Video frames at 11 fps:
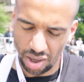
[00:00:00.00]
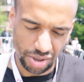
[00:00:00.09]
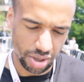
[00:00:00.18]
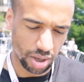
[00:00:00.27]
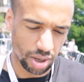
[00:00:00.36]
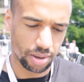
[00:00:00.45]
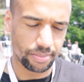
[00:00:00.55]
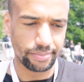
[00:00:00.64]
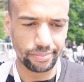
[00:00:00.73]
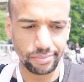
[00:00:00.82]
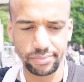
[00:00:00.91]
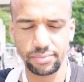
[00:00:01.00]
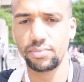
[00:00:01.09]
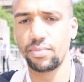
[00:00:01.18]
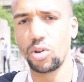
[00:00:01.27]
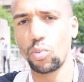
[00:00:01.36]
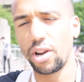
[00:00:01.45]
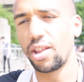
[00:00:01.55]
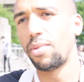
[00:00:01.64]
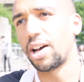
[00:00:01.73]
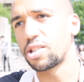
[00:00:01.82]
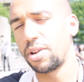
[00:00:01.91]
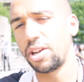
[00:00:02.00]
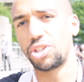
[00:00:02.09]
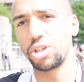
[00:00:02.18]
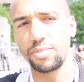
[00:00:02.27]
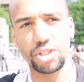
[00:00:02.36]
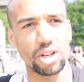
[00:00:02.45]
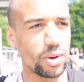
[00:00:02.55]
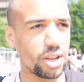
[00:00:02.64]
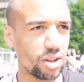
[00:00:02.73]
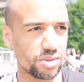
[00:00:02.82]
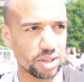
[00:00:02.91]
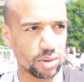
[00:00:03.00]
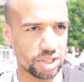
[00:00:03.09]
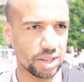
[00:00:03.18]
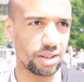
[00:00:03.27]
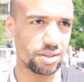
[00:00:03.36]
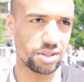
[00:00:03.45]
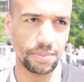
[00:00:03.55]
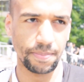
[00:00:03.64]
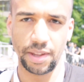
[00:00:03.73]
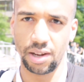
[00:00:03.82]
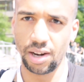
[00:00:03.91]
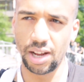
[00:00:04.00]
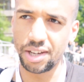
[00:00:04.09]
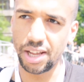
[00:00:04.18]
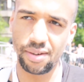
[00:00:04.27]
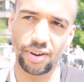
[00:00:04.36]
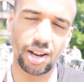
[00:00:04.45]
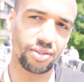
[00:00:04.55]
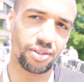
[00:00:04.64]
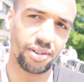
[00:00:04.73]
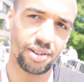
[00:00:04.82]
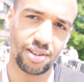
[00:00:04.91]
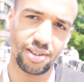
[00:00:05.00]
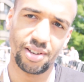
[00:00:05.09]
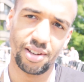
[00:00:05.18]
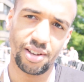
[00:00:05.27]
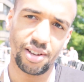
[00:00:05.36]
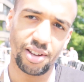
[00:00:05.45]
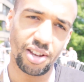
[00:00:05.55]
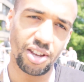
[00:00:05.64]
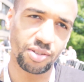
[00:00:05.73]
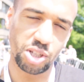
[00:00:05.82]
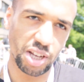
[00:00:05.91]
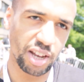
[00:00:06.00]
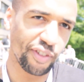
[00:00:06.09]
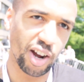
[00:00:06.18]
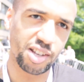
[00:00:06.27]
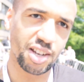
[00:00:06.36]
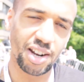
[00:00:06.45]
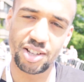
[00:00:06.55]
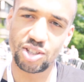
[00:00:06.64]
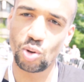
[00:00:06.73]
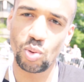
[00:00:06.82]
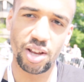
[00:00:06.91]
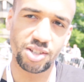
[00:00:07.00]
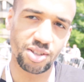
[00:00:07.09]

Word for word: it's um, one of them last-minute jobs. You know, when you don't sell tickets, like Dave Allen. You have to take fights at like two days